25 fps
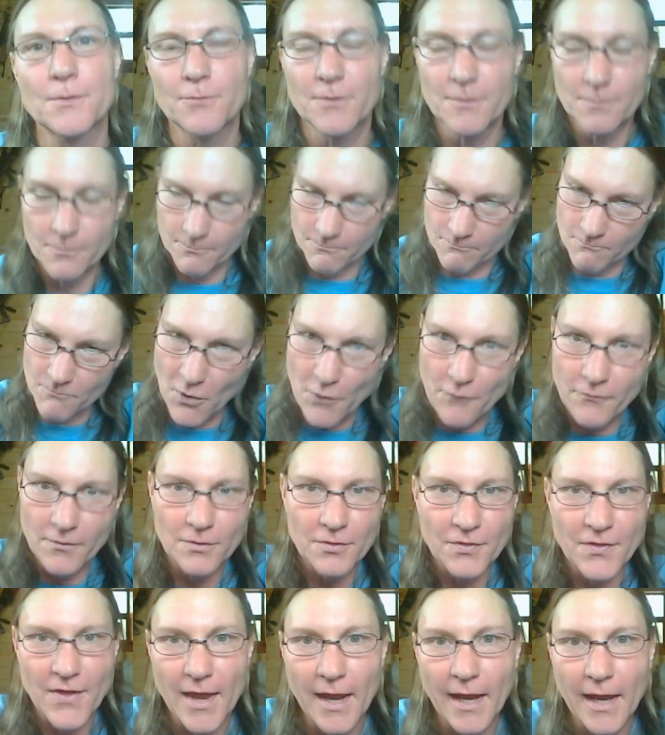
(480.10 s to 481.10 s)
we're moving
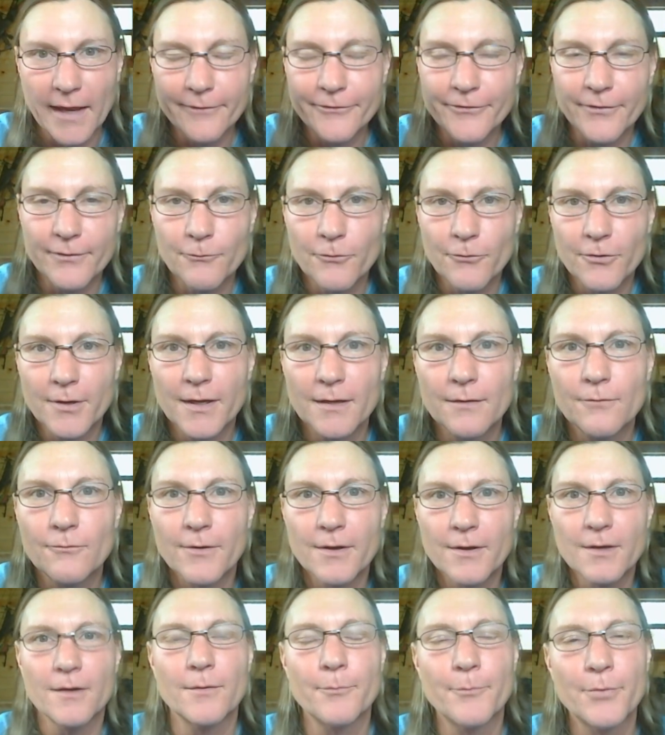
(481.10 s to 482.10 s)
things and we're getting
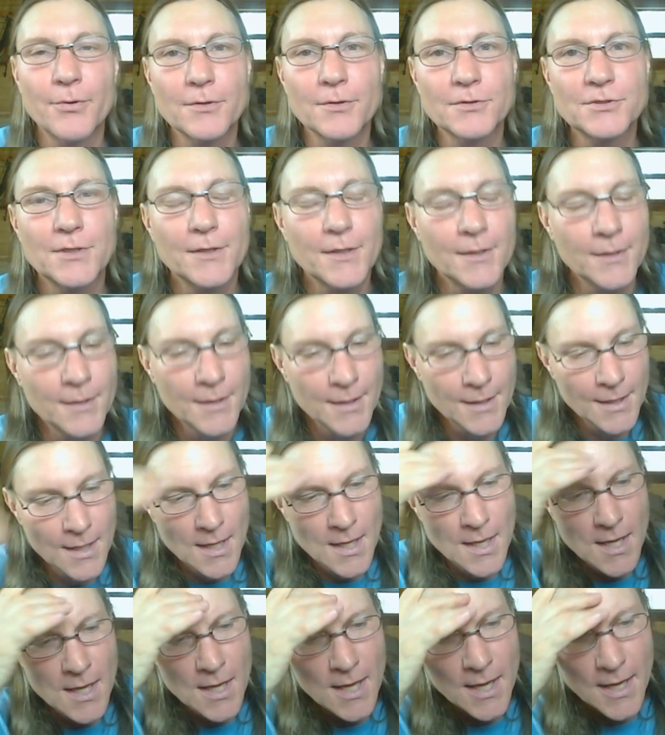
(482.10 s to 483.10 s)
ready to push it.
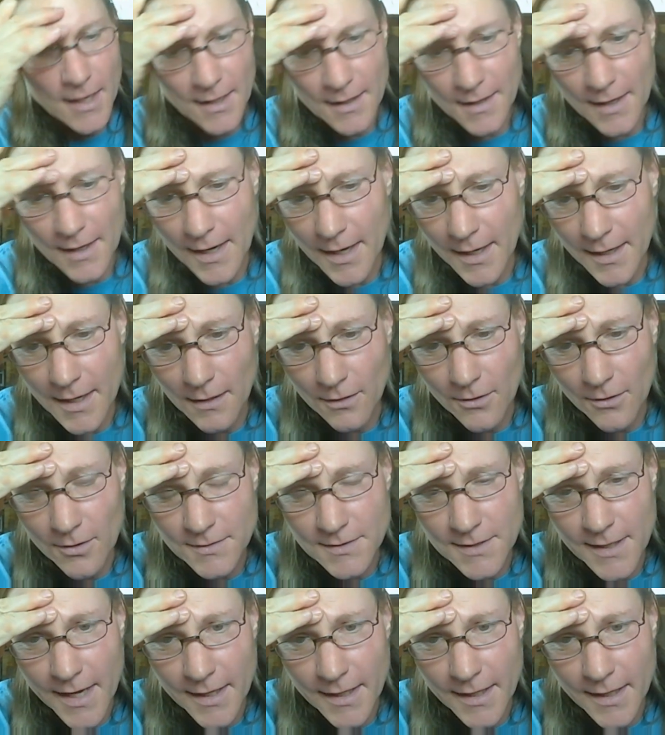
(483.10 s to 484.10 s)
And he, and he looks
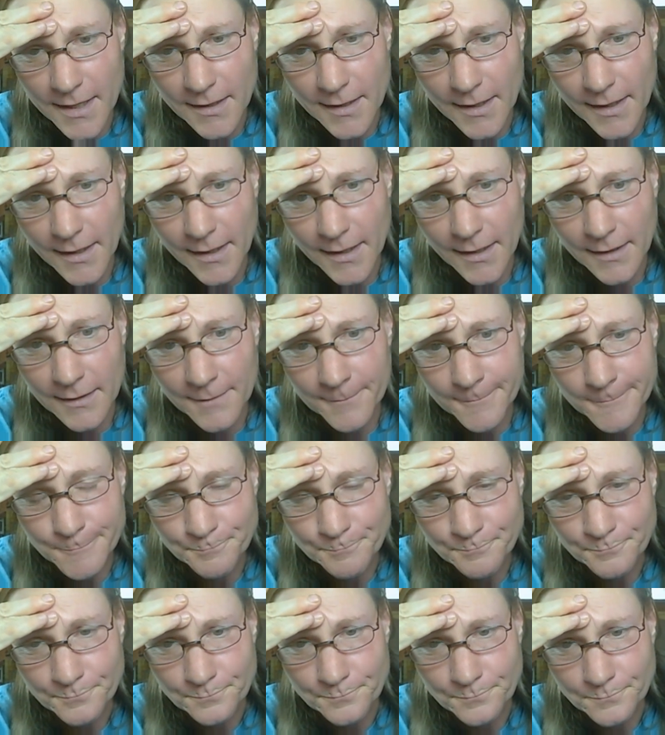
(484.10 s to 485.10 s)
at it and,
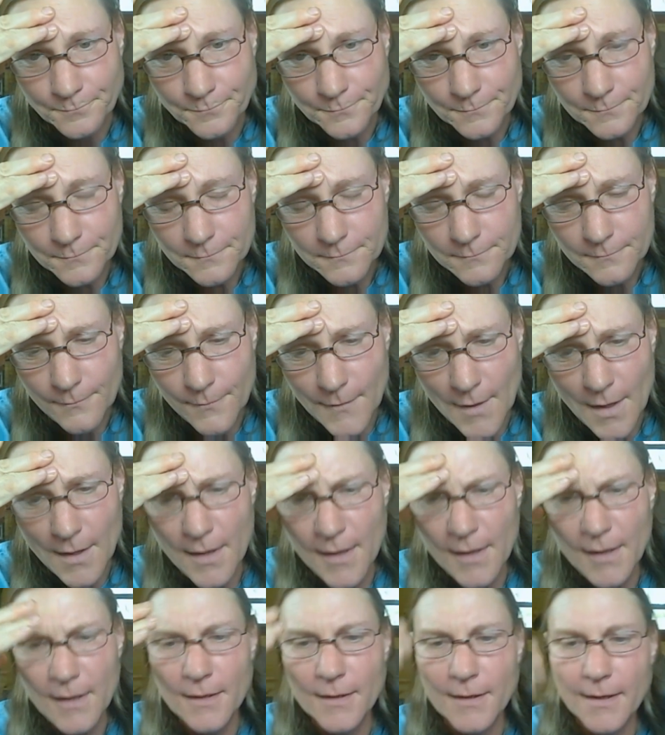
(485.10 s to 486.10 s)

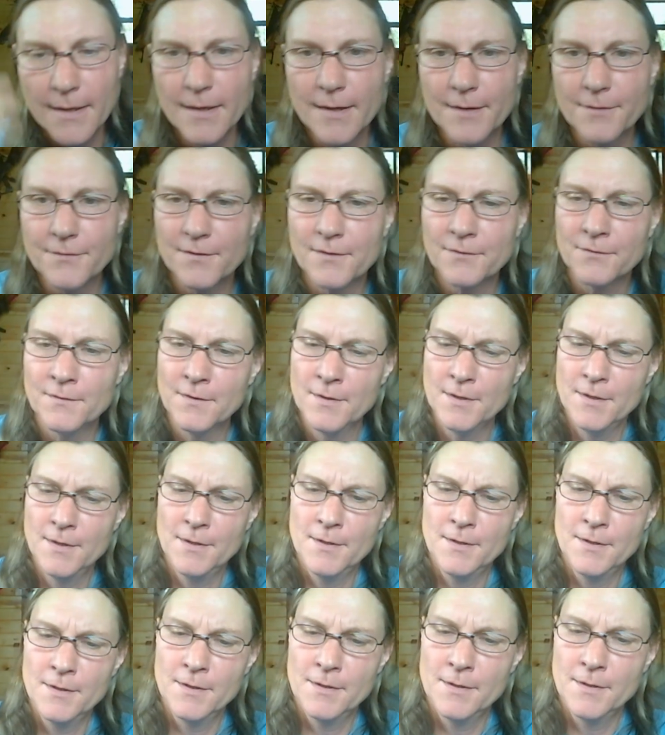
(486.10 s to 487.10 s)
and, and he says,
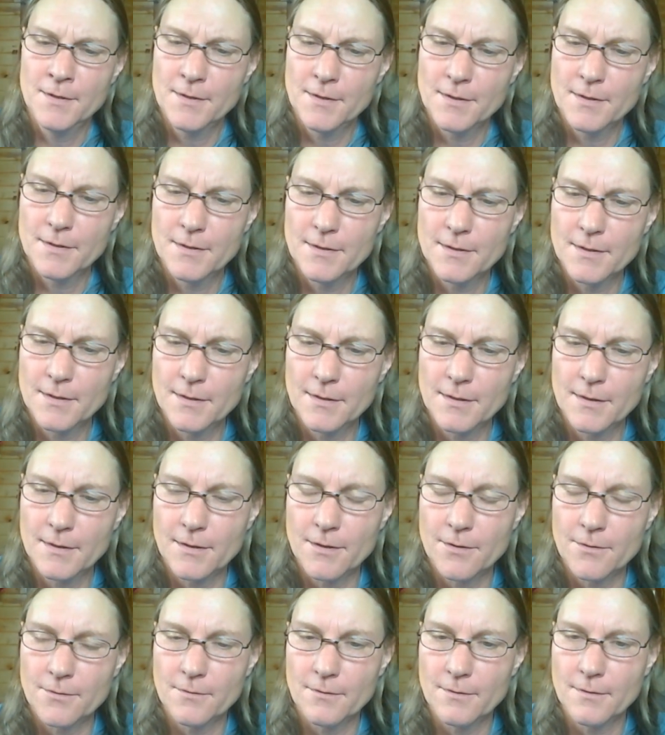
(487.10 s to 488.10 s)
you
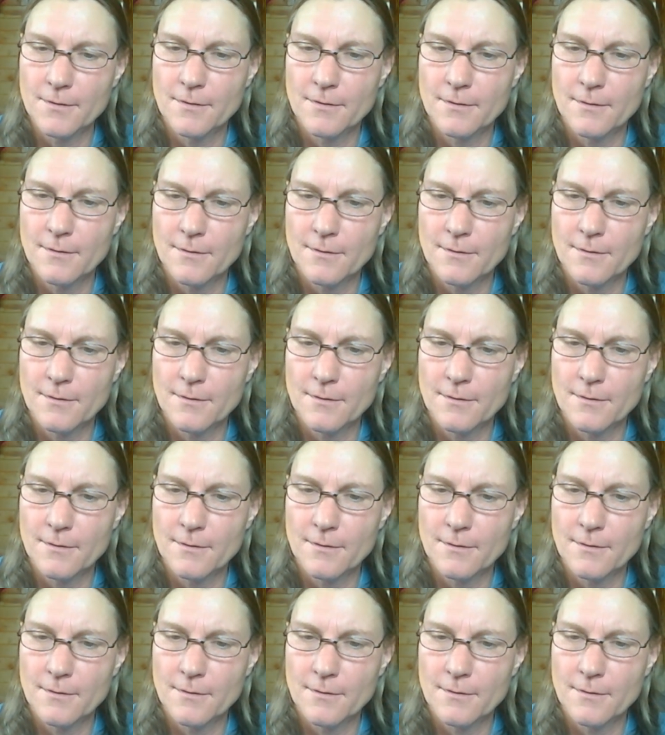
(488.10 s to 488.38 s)
know,